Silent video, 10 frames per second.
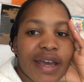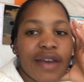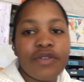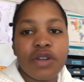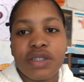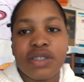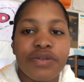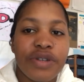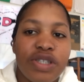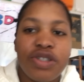i have not
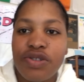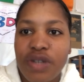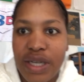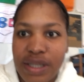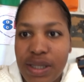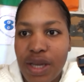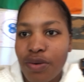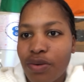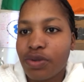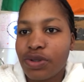greeted you guys at
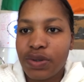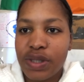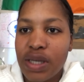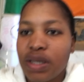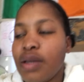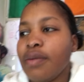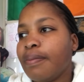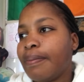all today